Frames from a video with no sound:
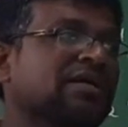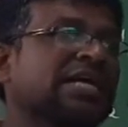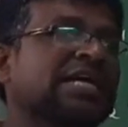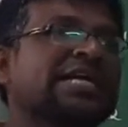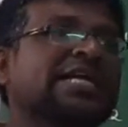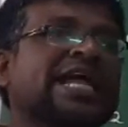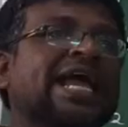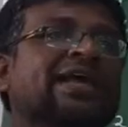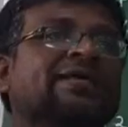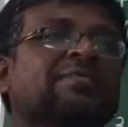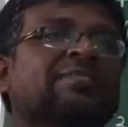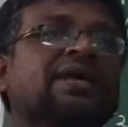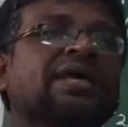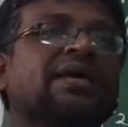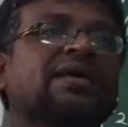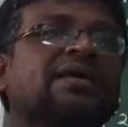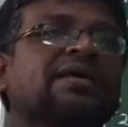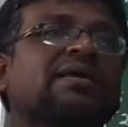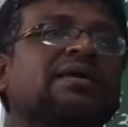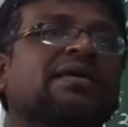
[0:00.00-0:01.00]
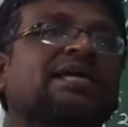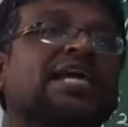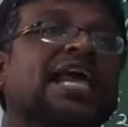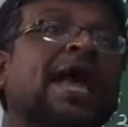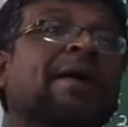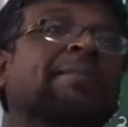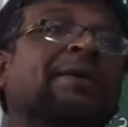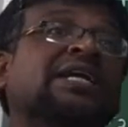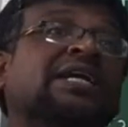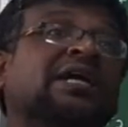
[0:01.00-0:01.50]
It can be
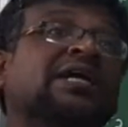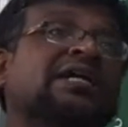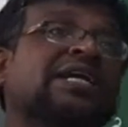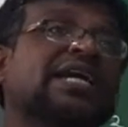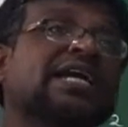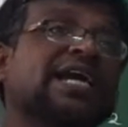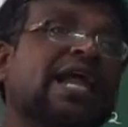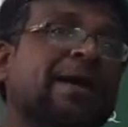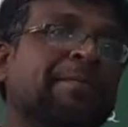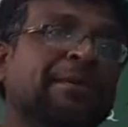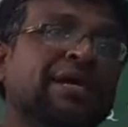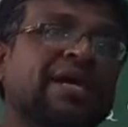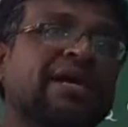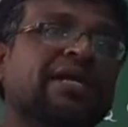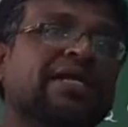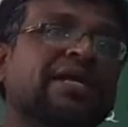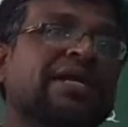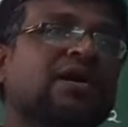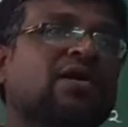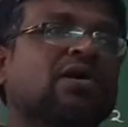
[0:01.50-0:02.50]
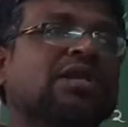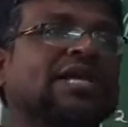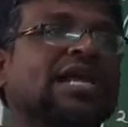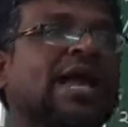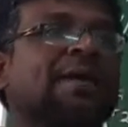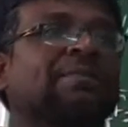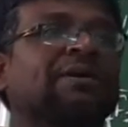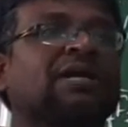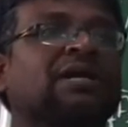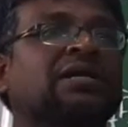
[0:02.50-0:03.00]
capital T or
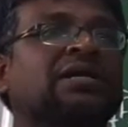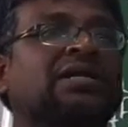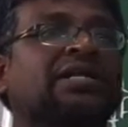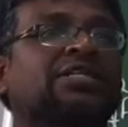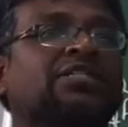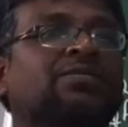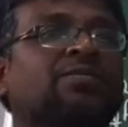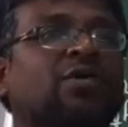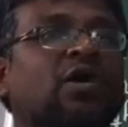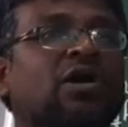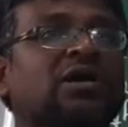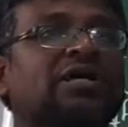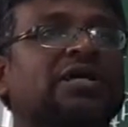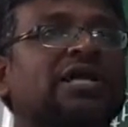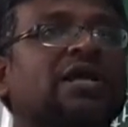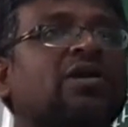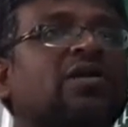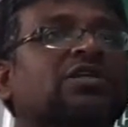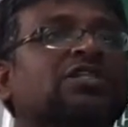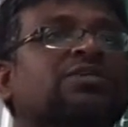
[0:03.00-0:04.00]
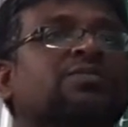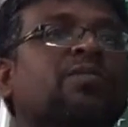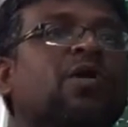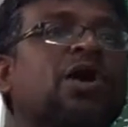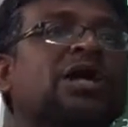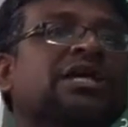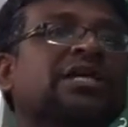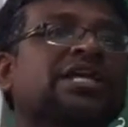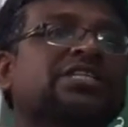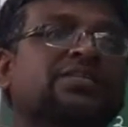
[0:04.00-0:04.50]
capital T small t or
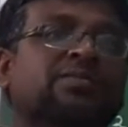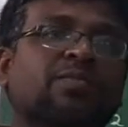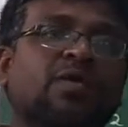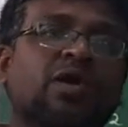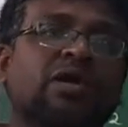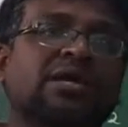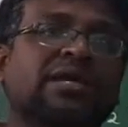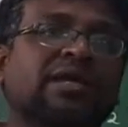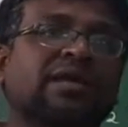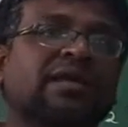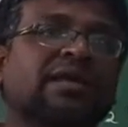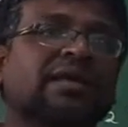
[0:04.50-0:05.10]
small t small t.